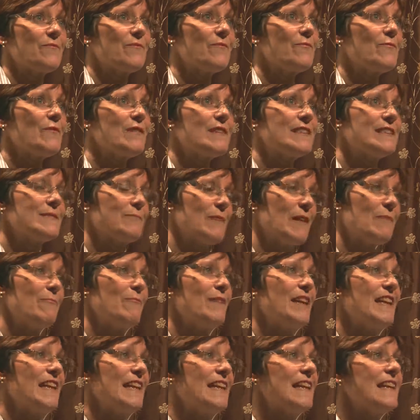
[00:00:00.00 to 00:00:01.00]
and we
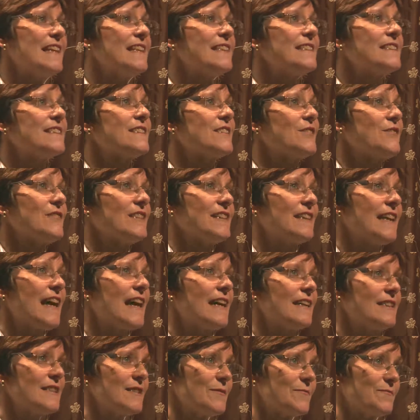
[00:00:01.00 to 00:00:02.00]
spent many years doing
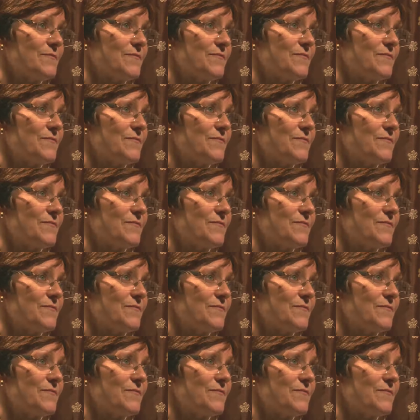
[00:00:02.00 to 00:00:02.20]
that.